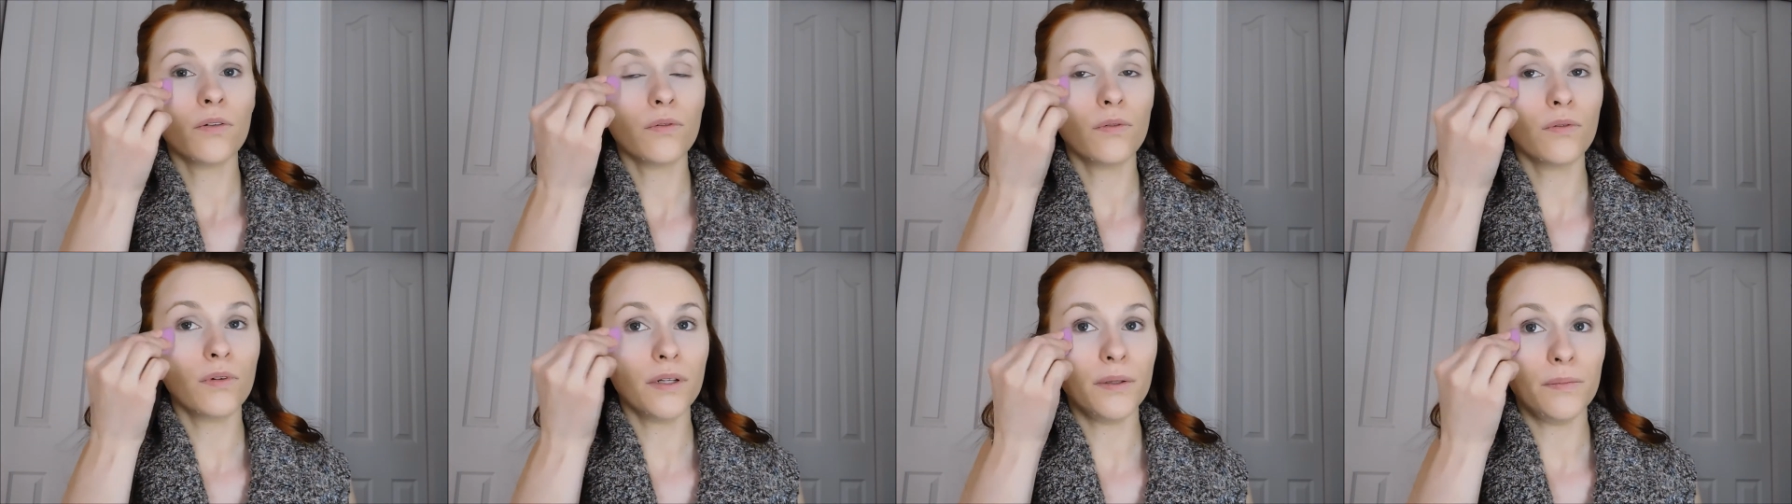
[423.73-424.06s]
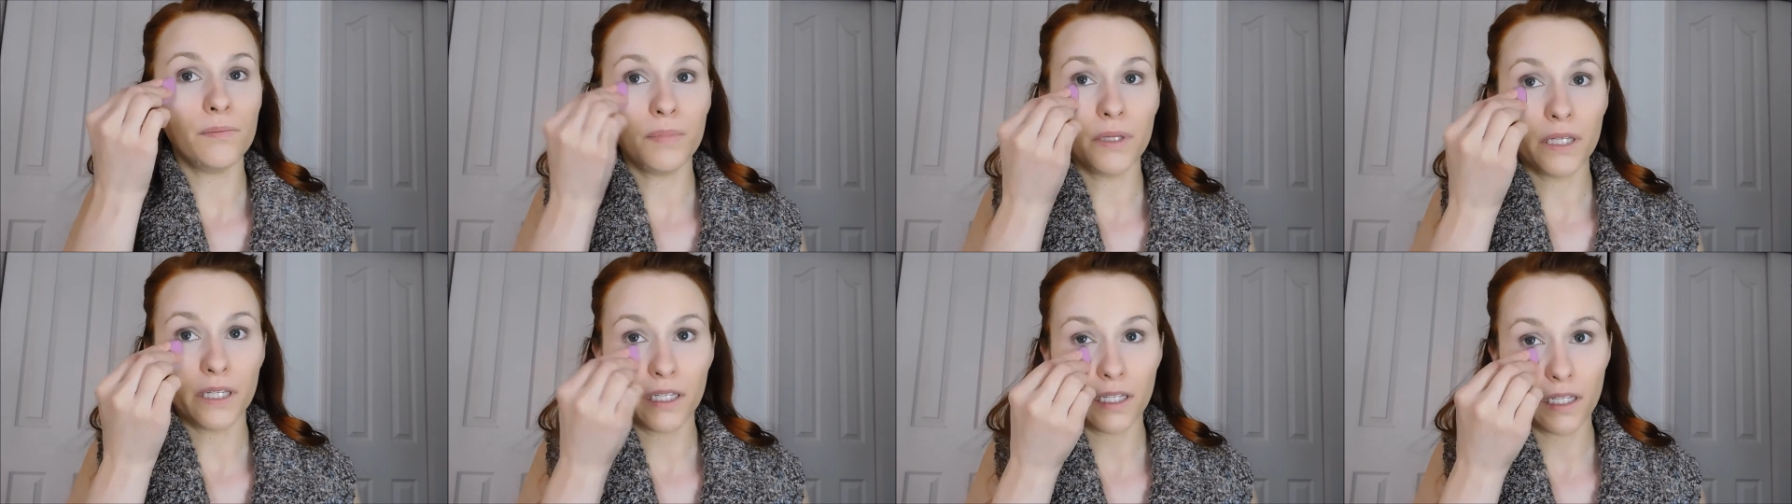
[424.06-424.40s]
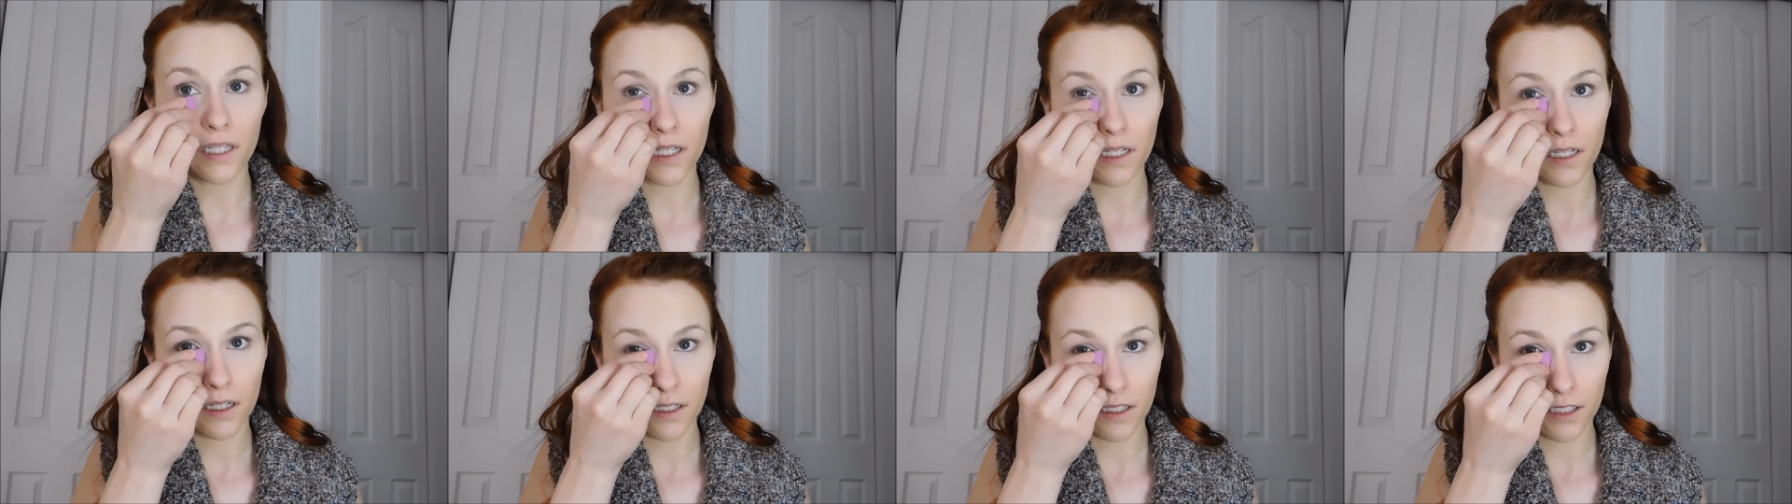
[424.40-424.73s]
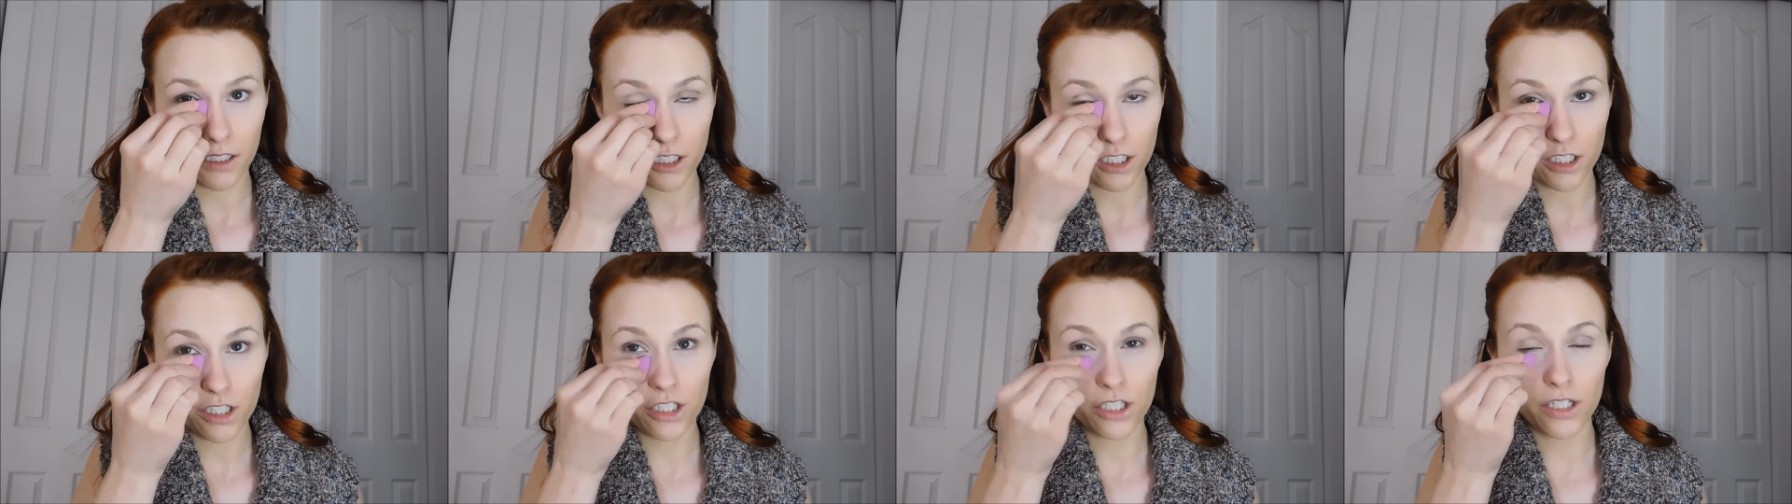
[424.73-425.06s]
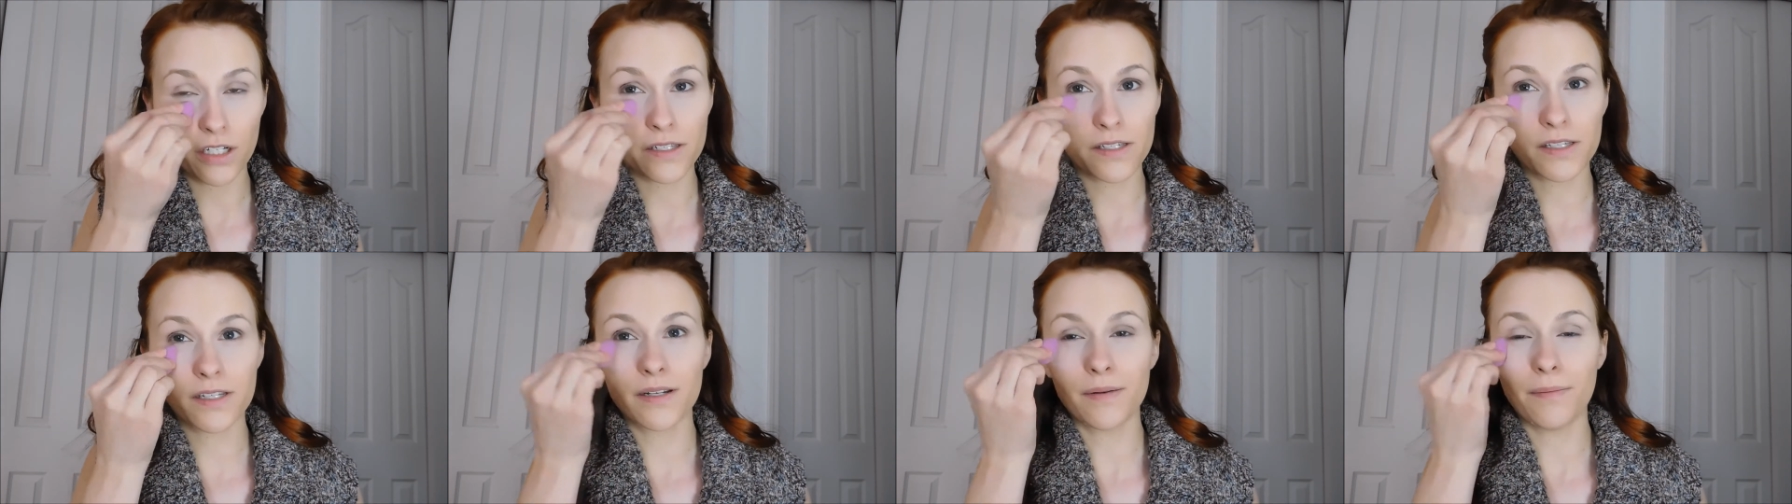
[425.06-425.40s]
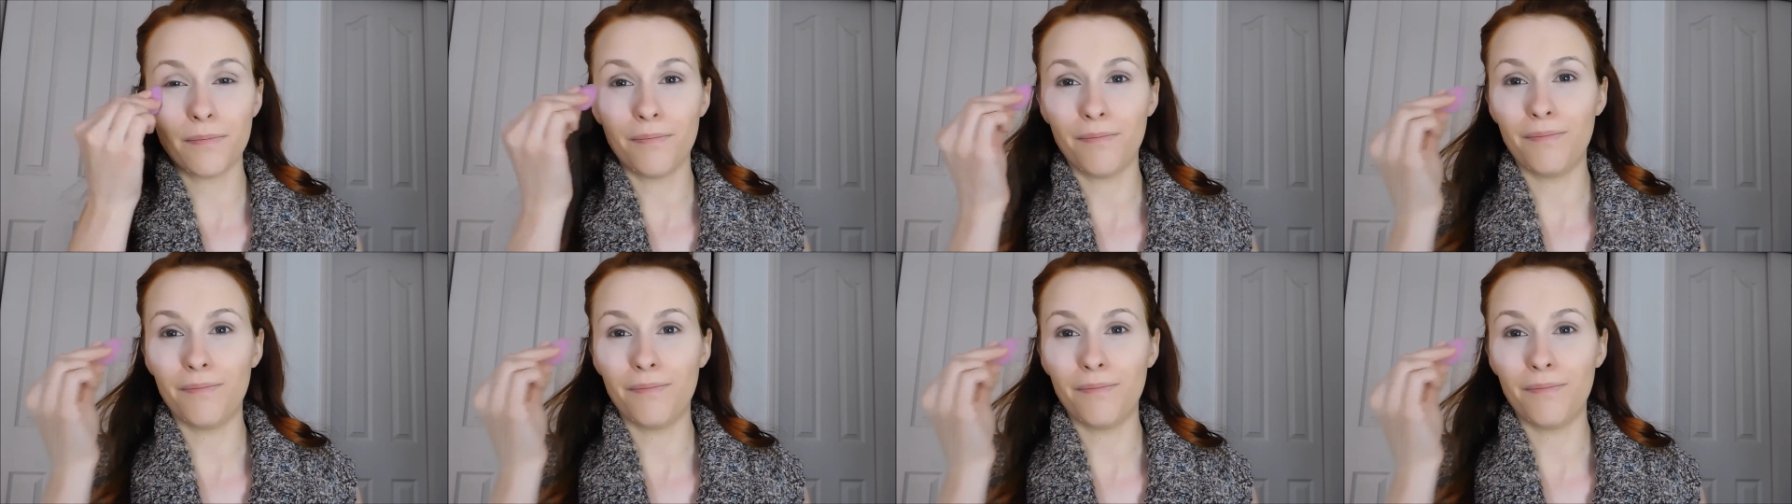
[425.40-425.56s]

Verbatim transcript: would be just